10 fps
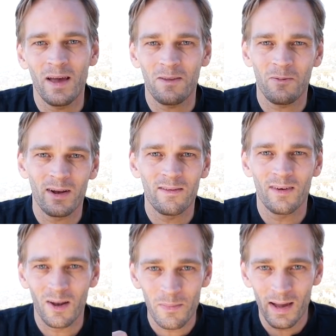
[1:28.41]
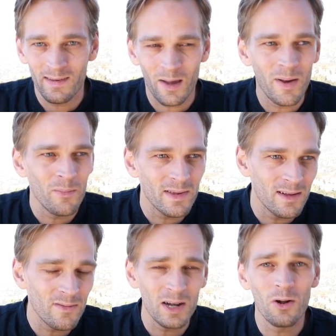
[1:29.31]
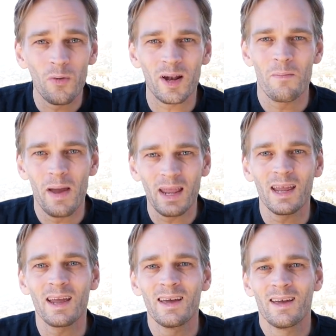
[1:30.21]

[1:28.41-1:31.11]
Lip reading: that's when I feel amazing about myself. And I know that I'm making